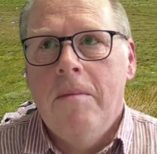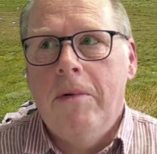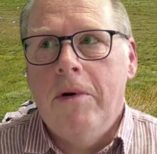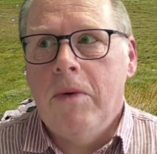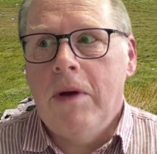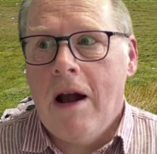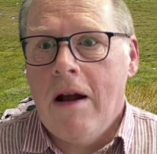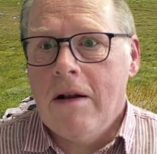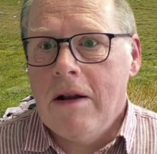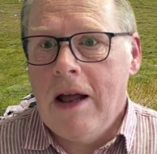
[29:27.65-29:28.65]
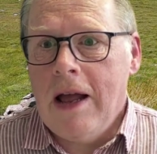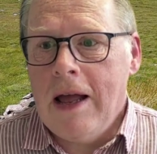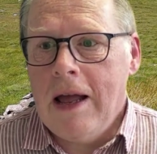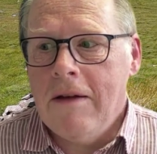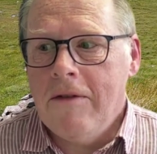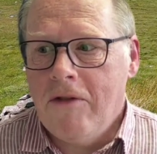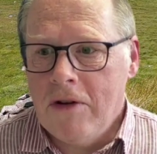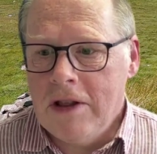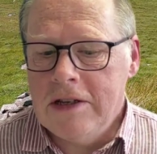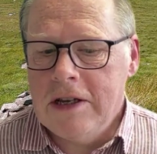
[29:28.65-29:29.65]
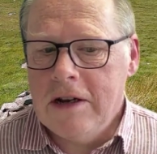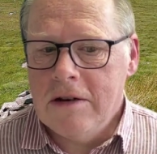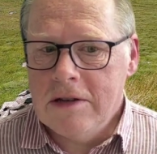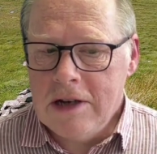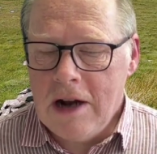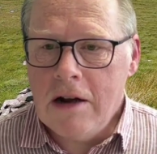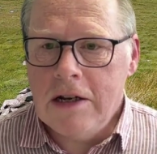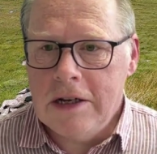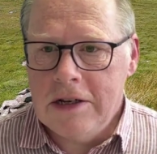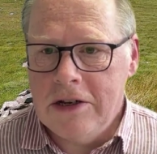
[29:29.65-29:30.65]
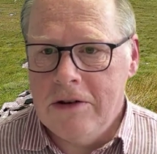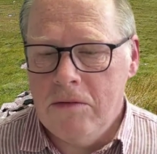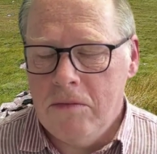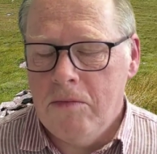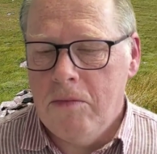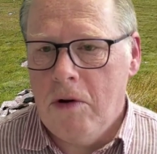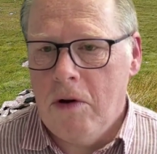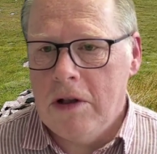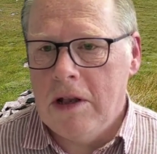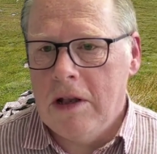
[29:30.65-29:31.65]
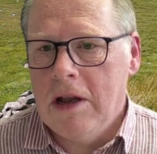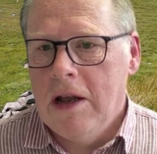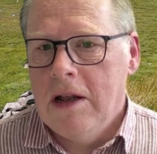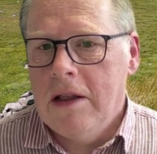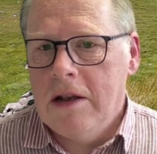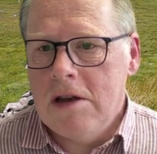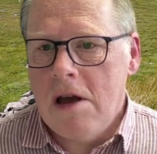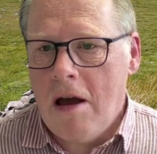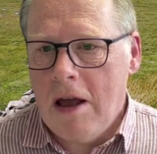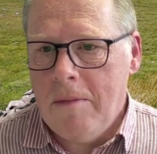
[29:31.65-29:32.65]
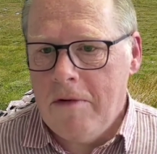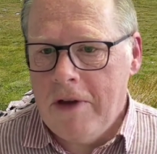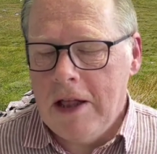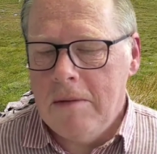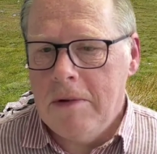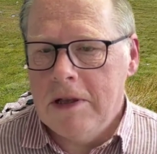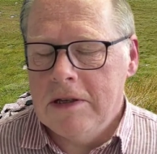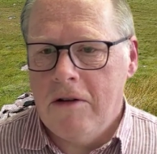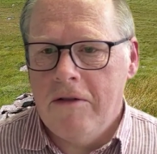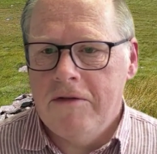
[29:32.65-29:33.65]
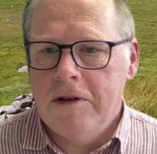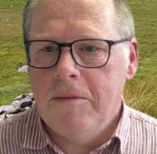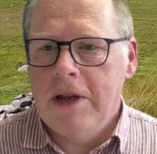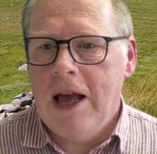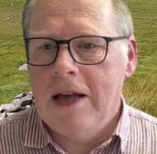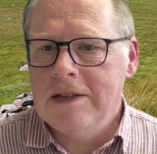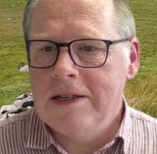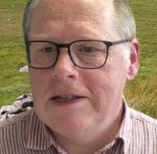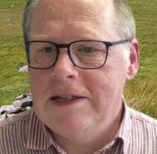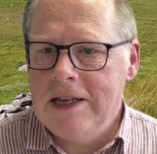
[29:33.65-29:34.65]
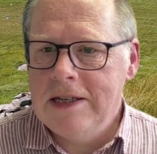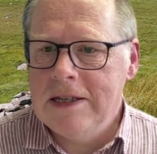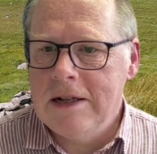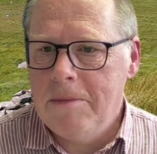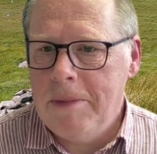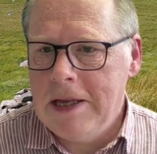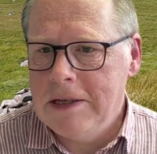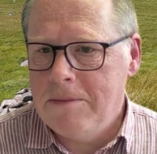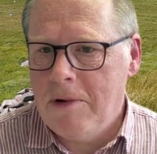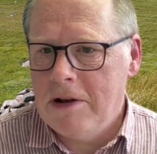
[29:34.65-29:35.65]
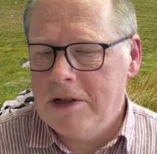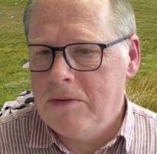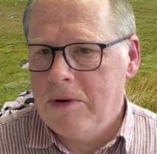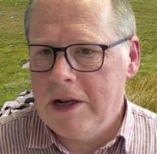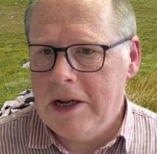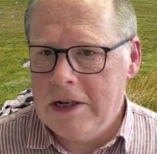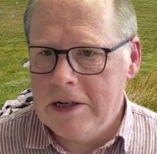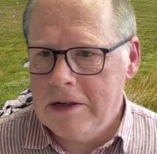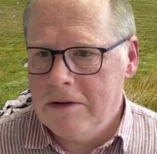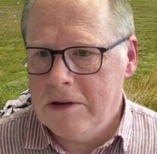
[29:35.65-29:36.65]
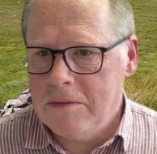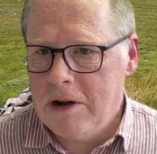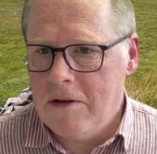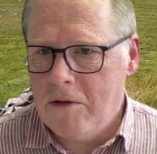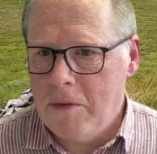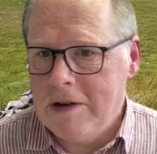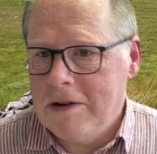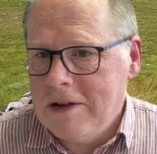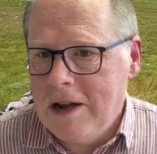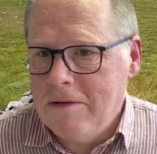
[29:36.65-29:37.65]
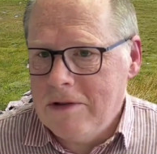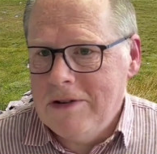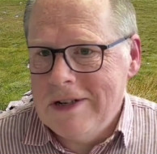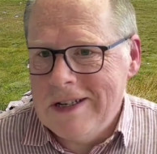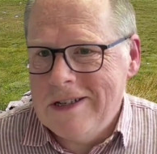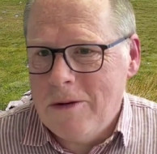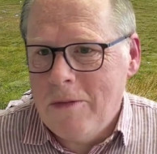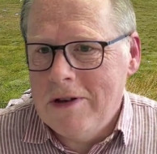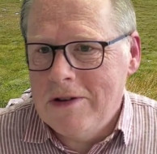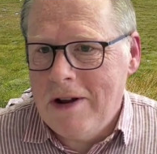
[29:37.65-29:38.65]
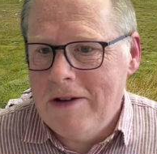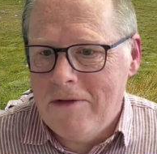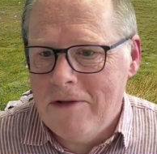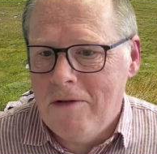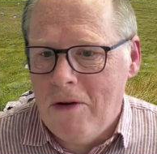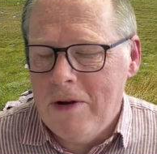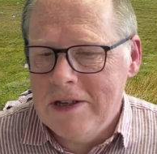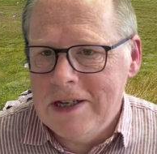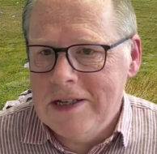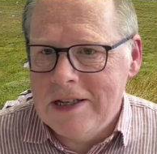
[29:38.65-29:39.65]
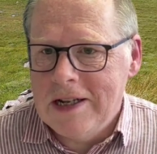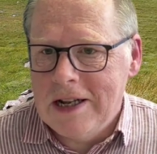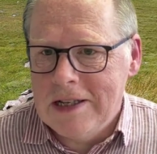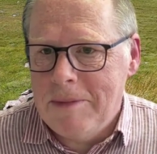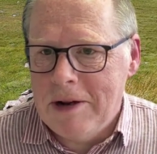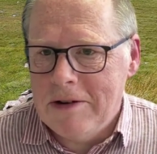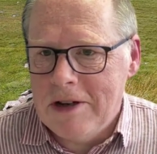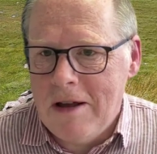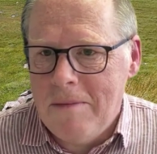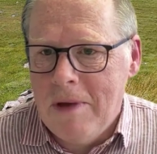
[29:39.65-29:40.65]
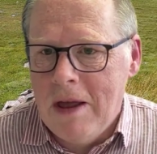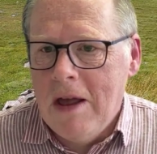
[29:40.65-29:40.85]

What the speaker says: But we are for this year starting to broaden the time available. So if somebody has a seasonal based project where they need to do something over winter, now usually summer is great for growing season and that's better time.